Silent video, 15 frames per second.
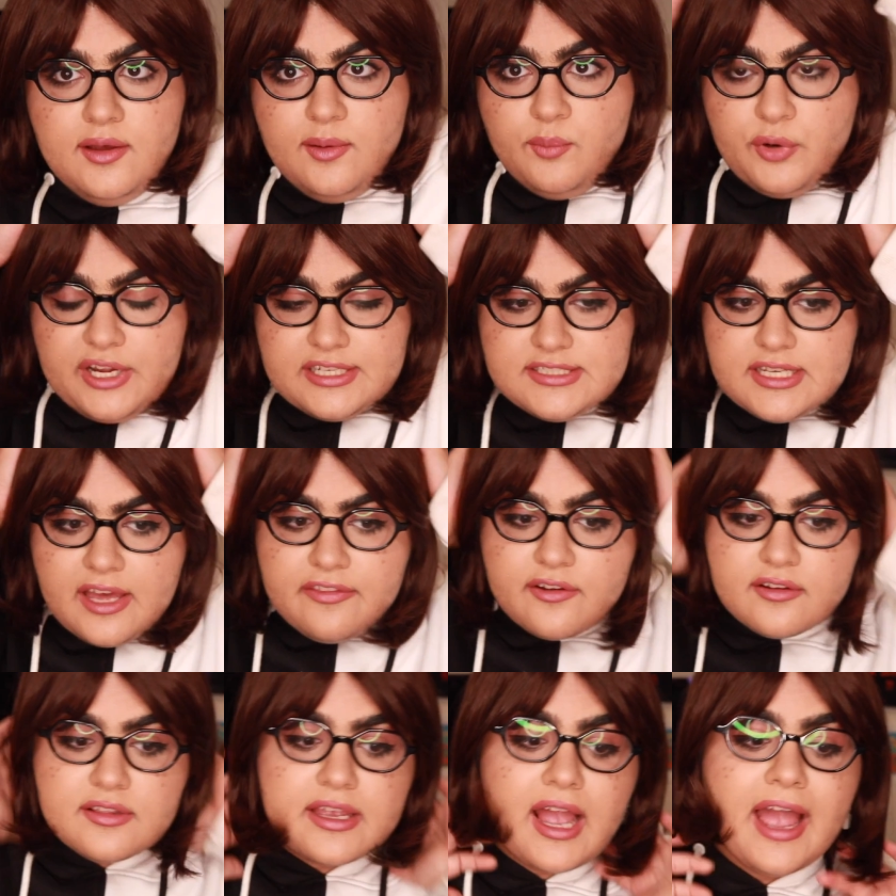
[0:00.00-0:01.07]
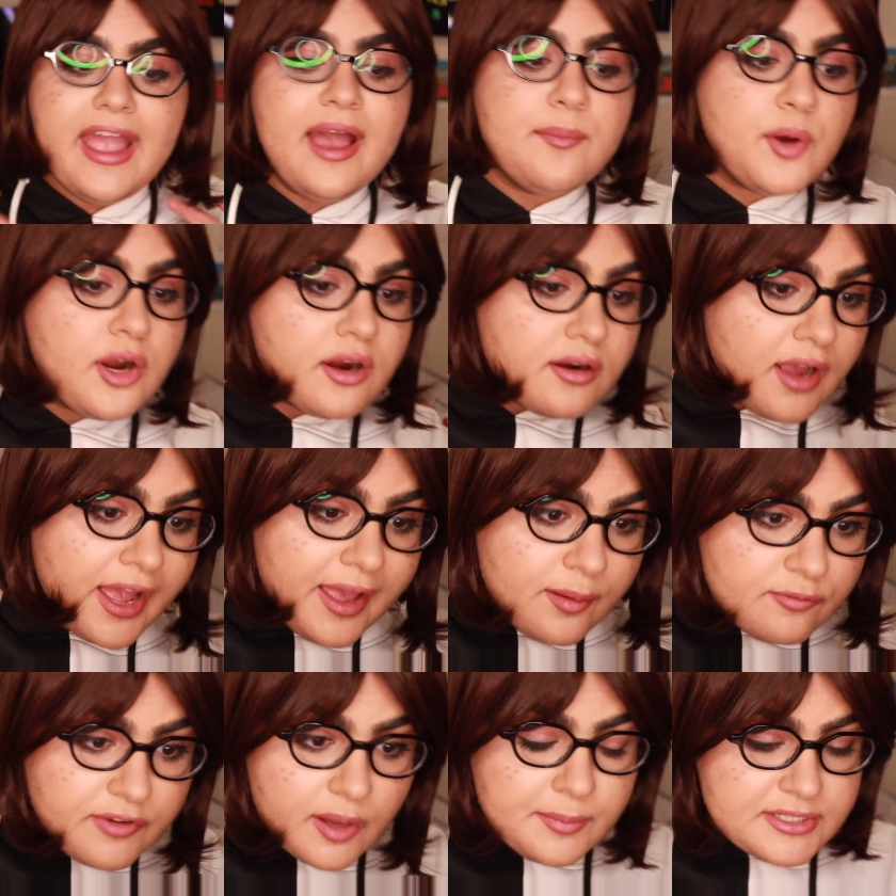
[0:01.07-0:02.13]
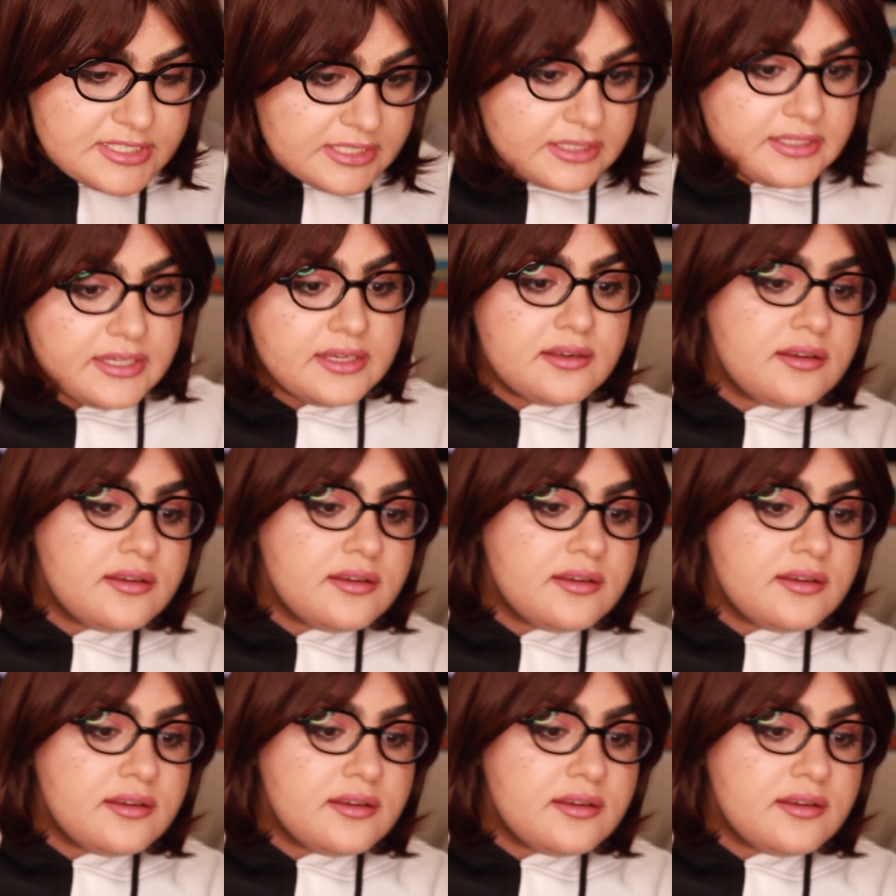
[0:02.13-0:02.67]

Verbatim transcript: bring it together. Like, I am her. I am Velma Dinkley.